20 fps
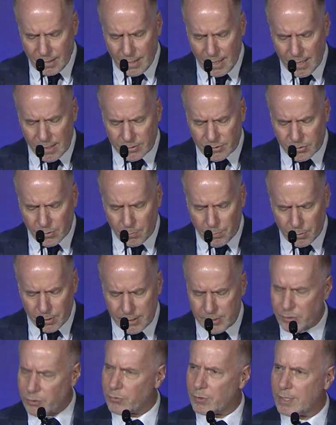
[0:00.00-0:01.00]
And so
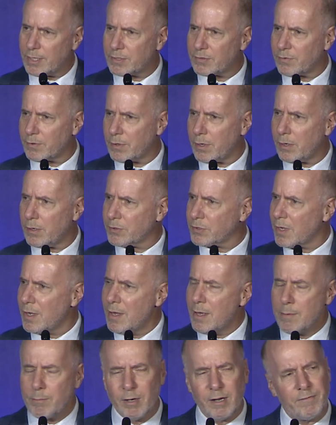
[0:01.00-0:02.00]
please join us for those.
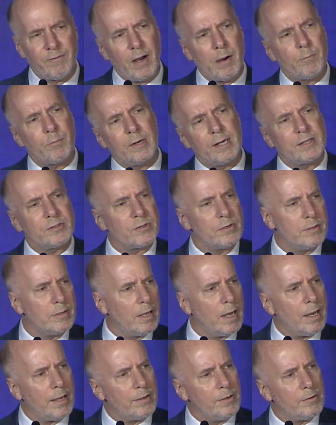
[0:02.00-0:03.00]
But if outbreaks are
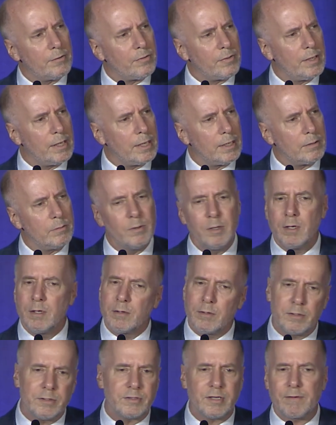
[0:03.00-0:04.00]
not your thing,
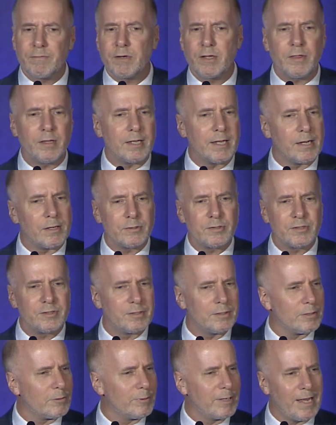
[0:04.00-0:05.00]
there's everything else
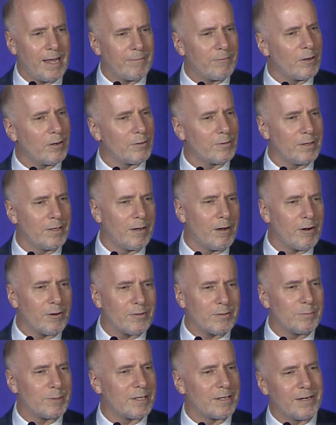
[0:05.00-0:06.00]
still. We have all
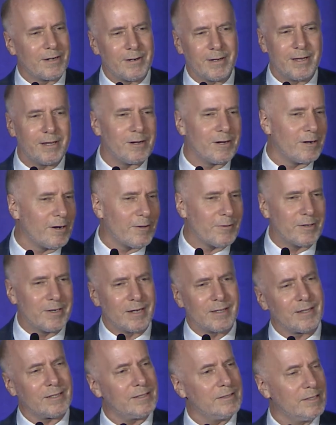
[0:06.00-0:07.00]
the malaria, all the
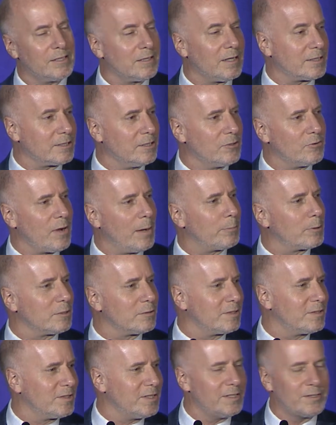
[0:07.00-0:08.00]
neglected tropical
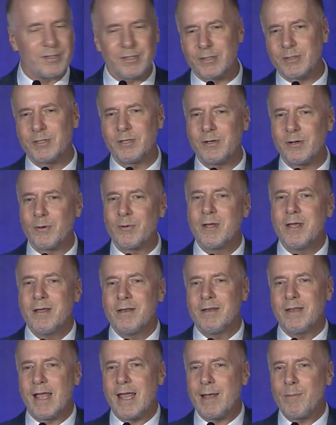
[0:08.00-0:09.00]
diseases.
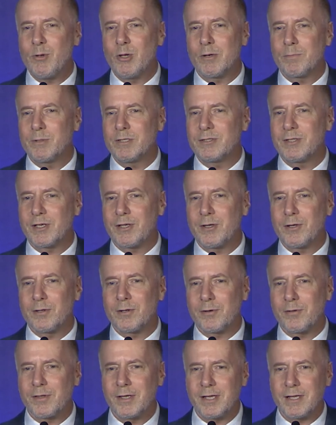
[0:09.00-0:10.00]
Name your
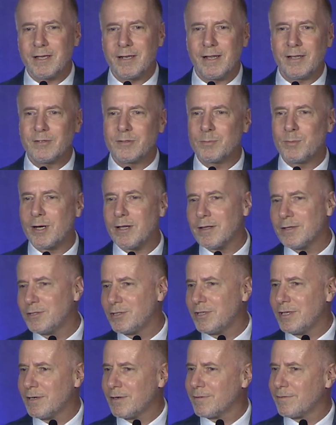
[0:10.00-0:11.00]
particular thing in
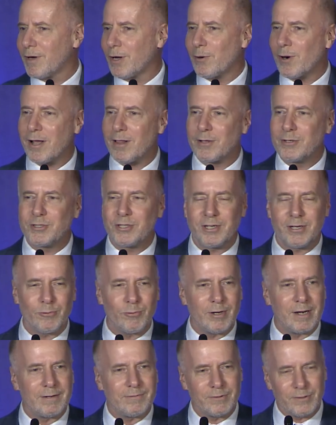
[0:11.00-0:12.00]
entomology or virology or
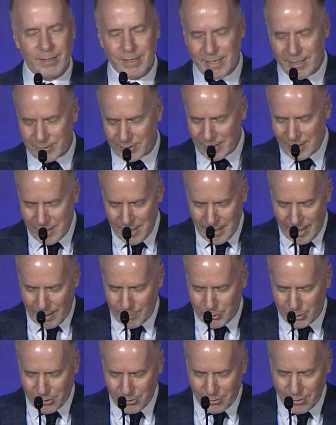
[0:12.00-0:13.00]
whatever it is.
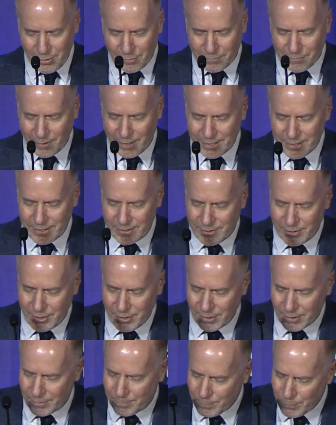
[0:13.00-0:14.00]
I'm sure you'll find it
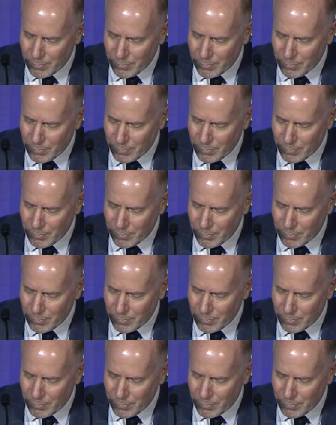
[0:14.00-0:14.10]
here.